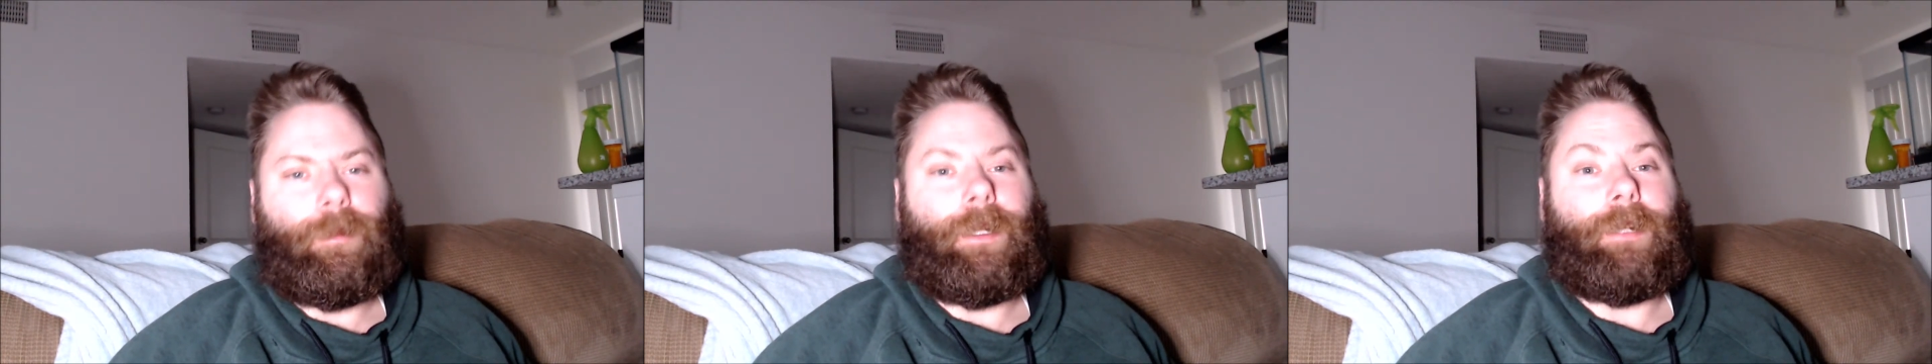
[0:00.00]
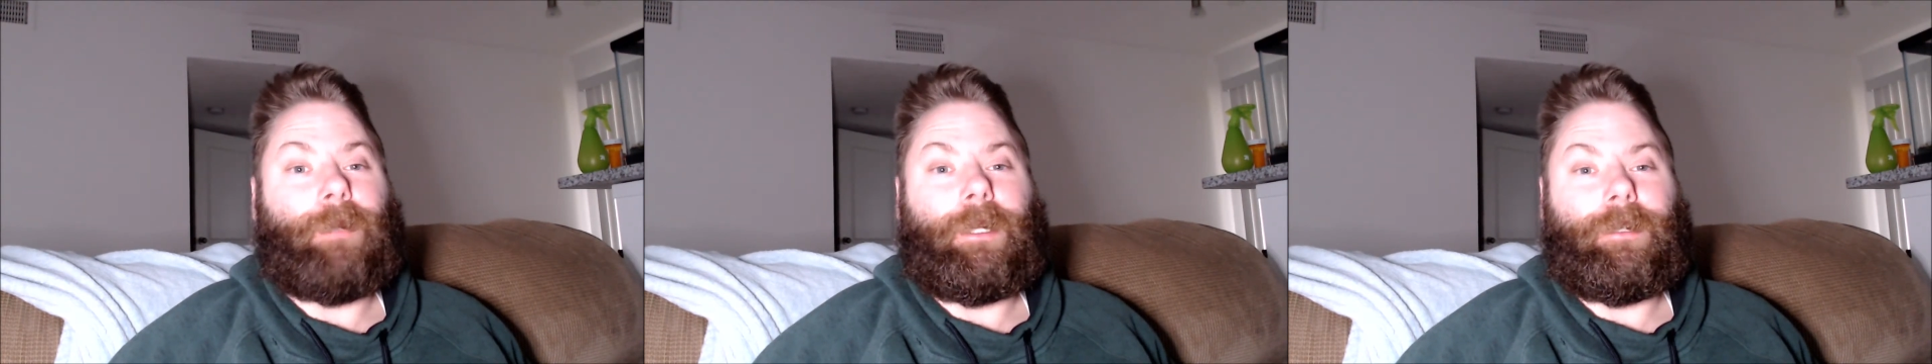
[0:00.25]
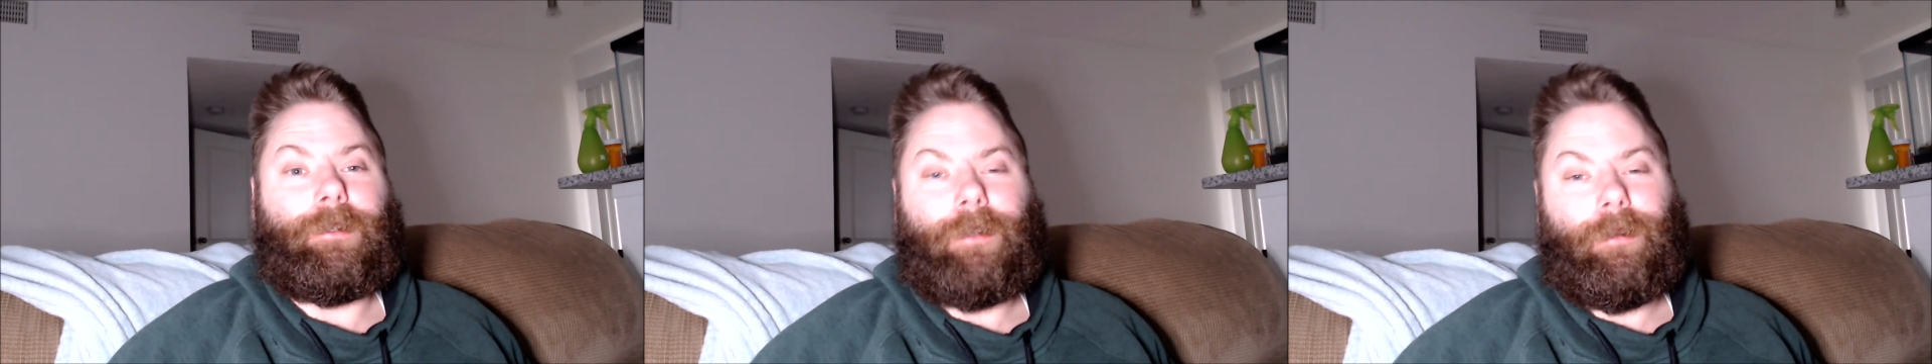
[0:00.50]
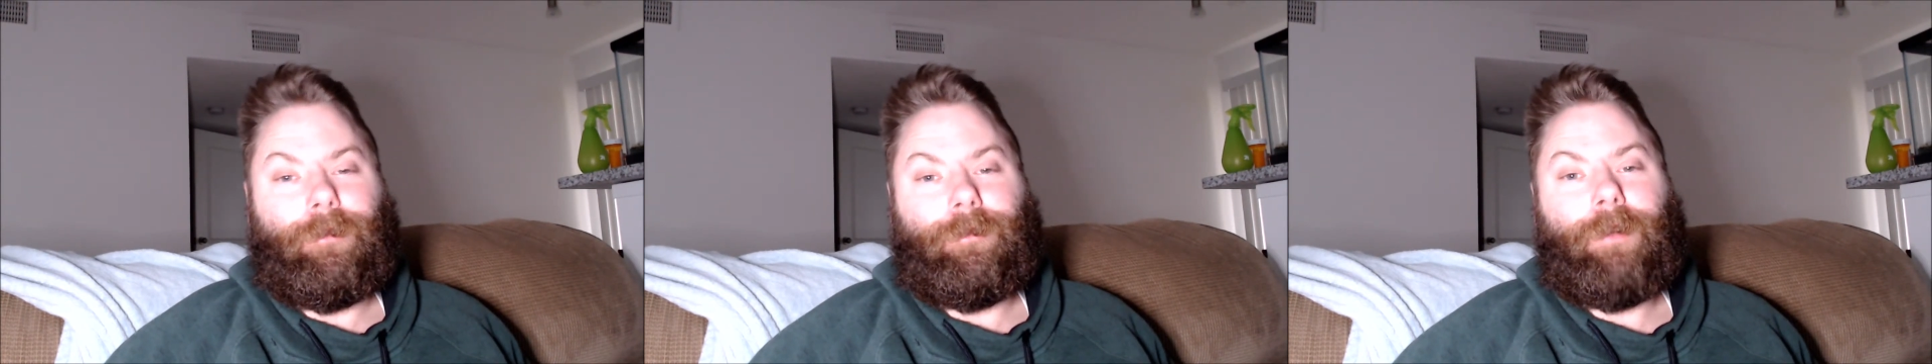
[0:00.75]
but that's because
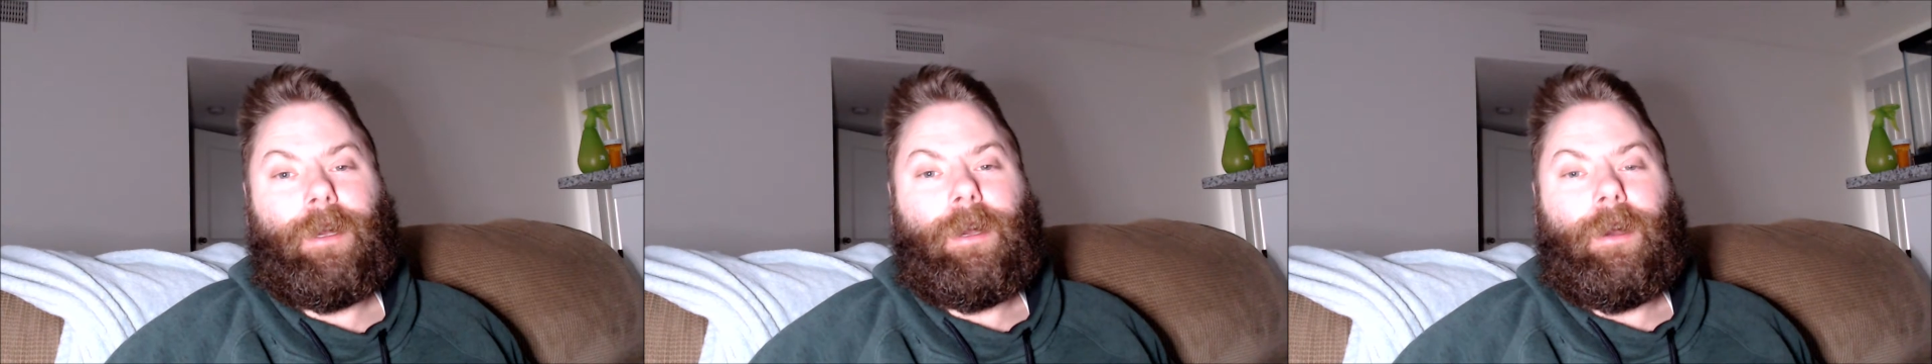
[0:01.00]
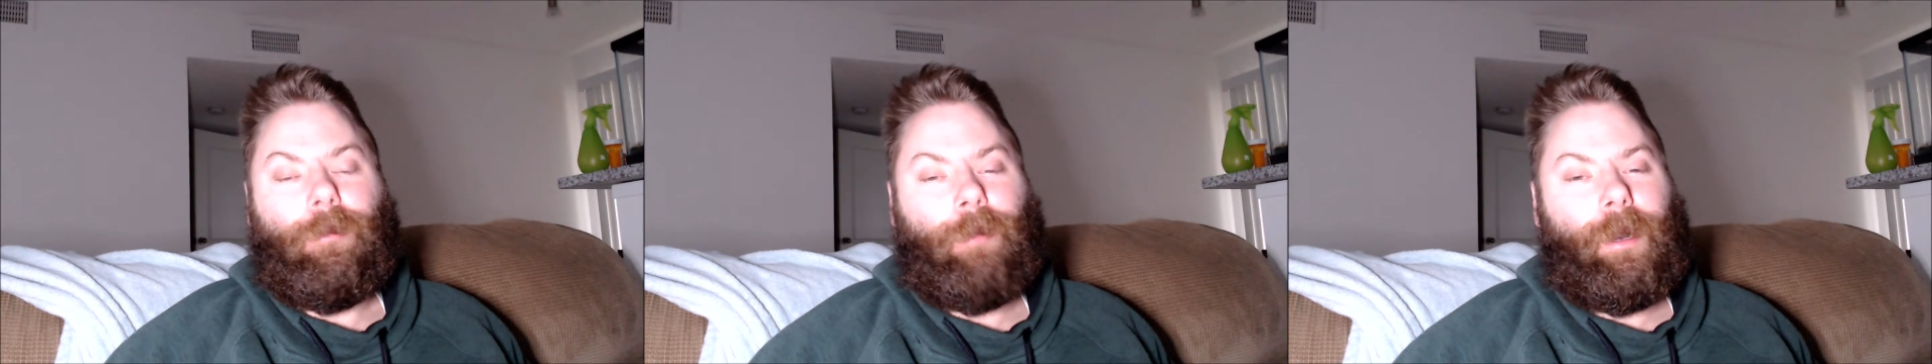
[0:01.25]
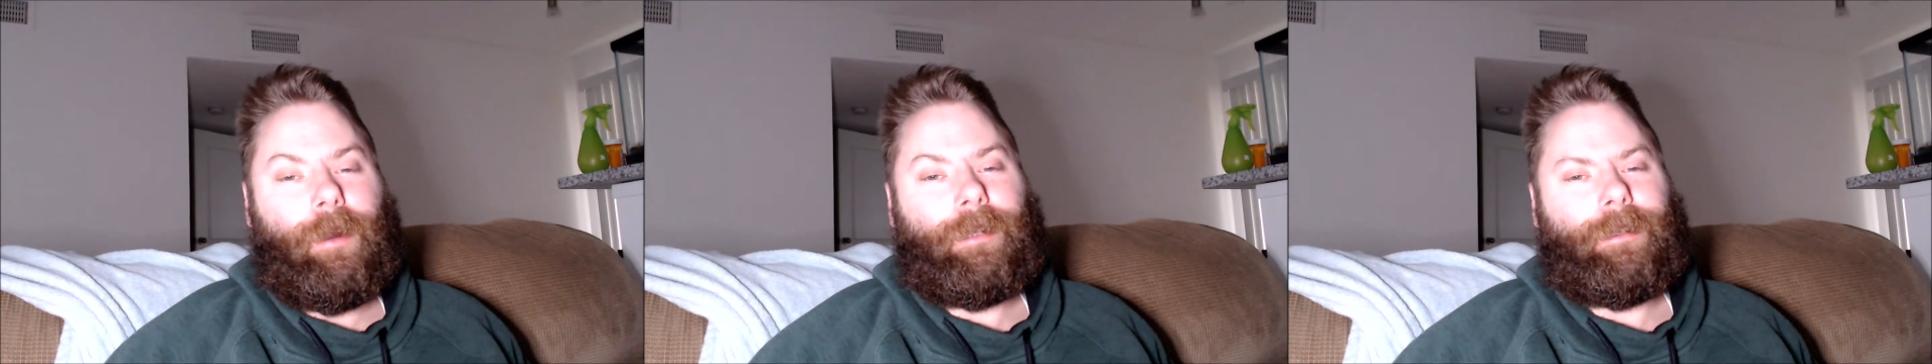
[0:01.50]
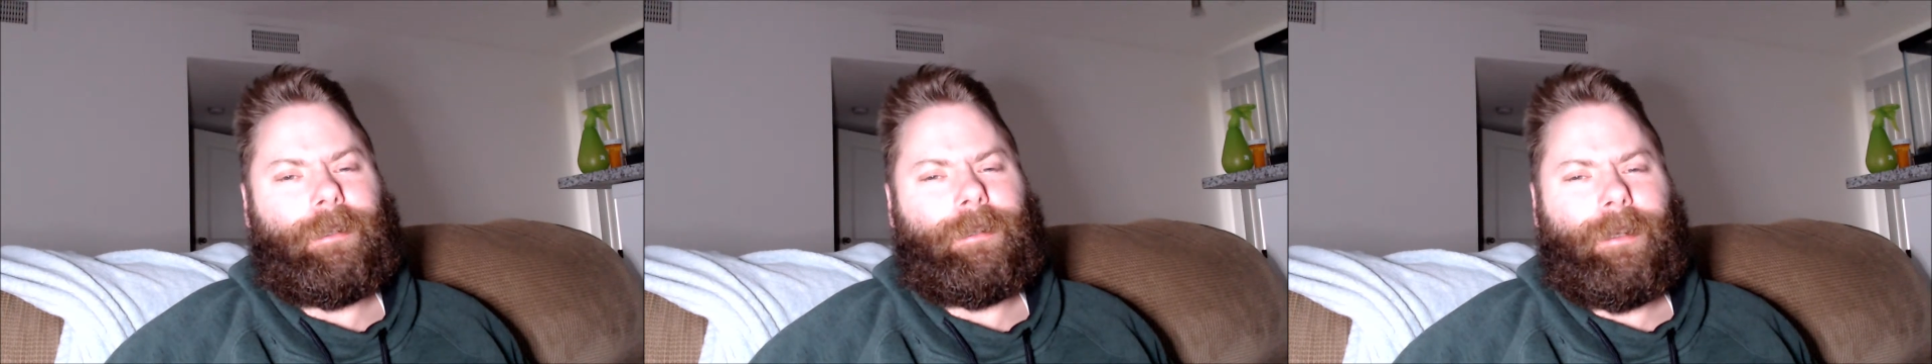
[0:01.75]
self-awareness is